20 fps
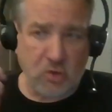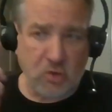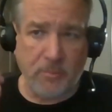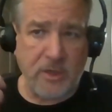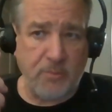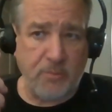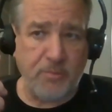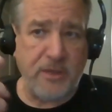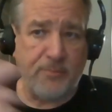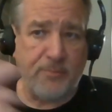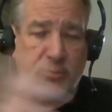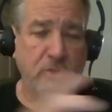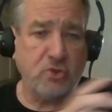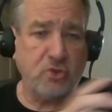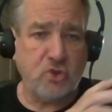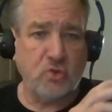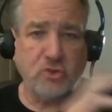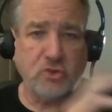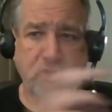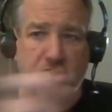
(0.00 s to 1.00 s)
many people are
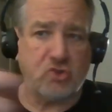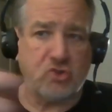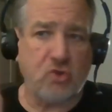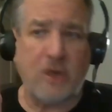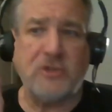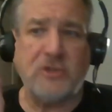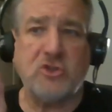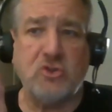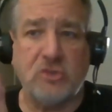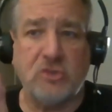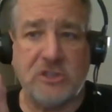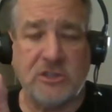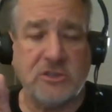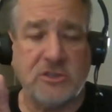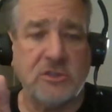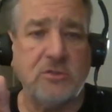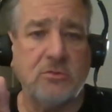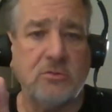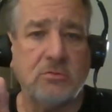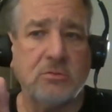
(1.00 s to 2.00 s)
doing straight
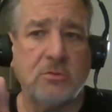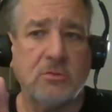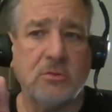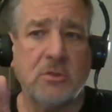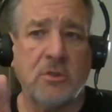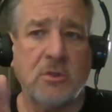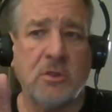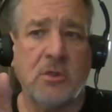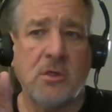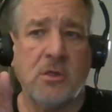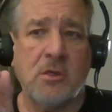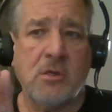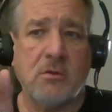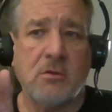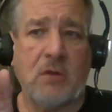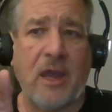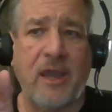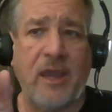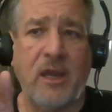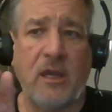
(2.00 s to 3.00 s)
jujitsu, right?